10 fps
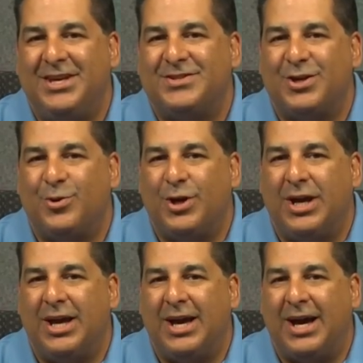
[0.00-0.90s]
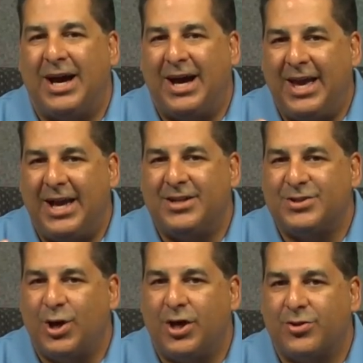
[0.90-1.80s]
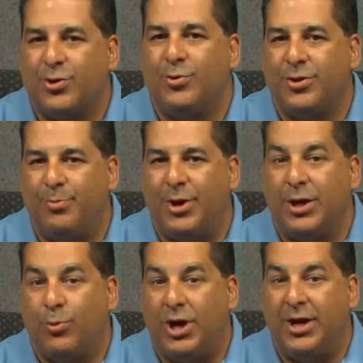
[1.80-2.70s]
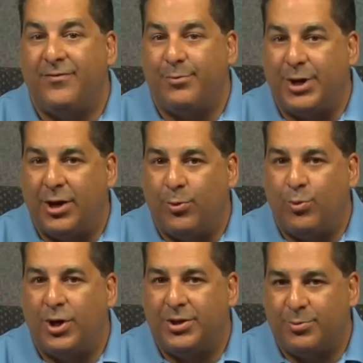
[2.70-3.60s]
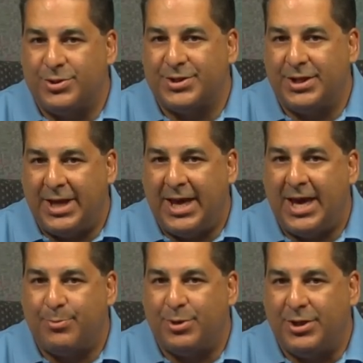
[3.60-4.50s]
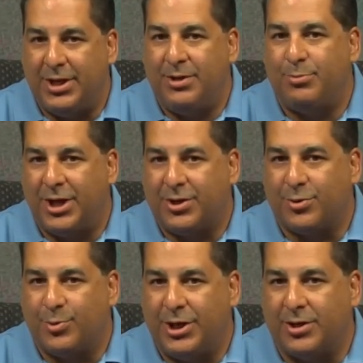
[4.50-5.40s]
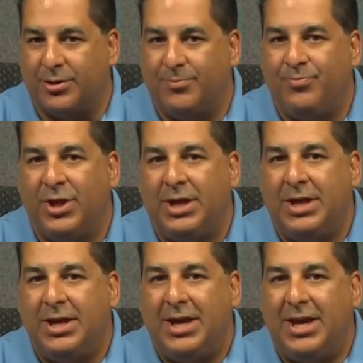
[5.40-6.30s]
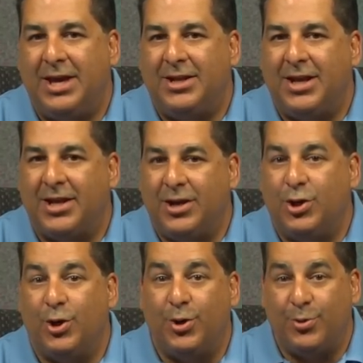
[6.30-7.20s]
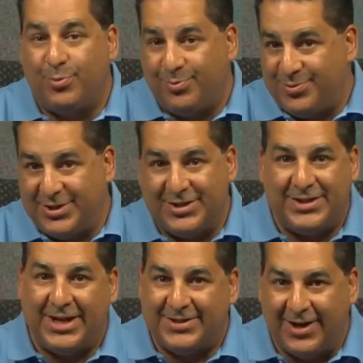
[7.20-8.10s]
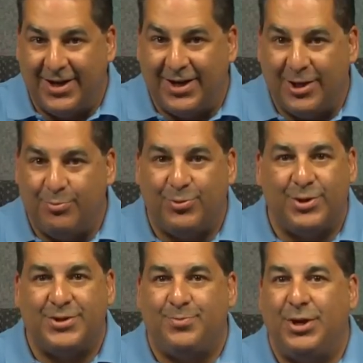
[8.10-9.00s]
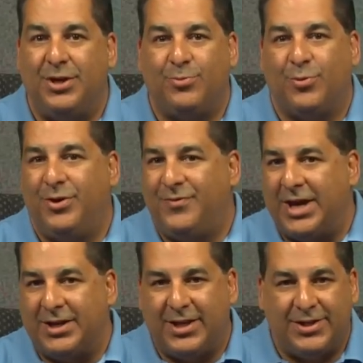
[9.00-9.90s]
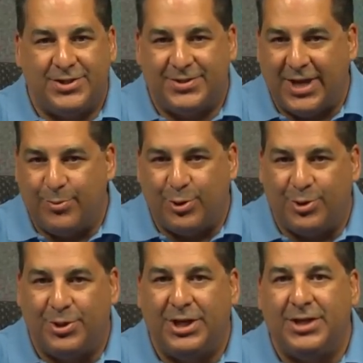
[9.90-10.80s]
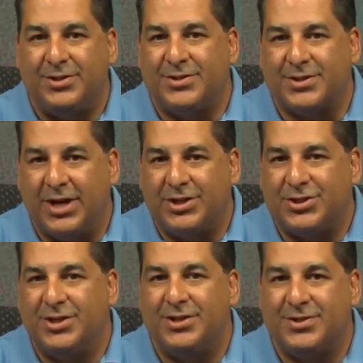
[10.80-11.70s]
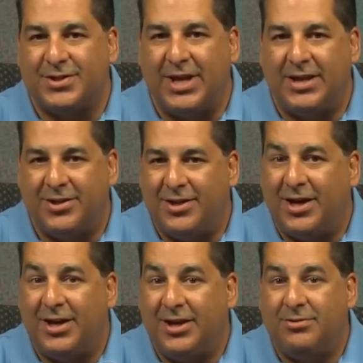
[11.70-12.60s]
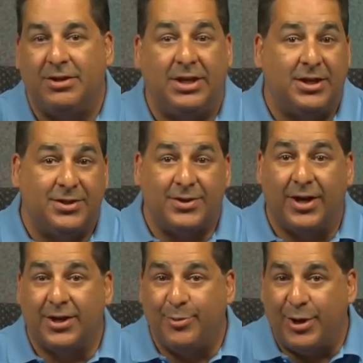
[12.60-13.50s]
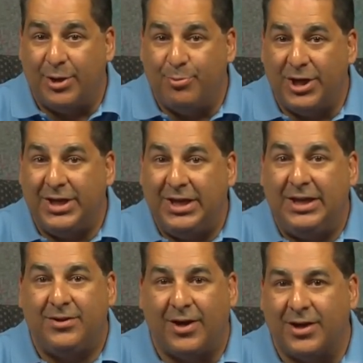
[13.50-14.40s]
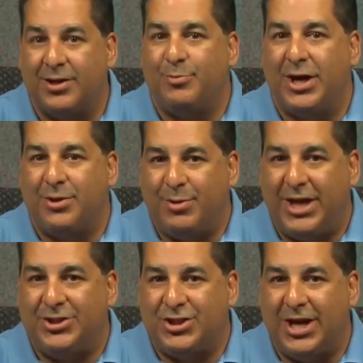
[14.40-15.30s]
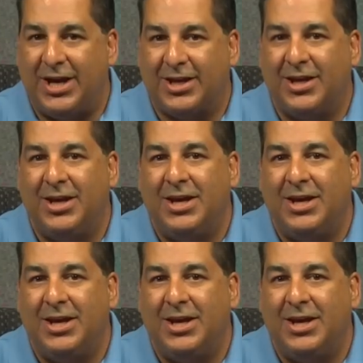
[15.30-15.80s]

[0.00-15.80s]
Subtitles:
So I had to talk through with my wife about what was going to happen in my career. And I know since that time, there's been where we've had kitchen table discussions late at night, talking about money, talking about a paycheck.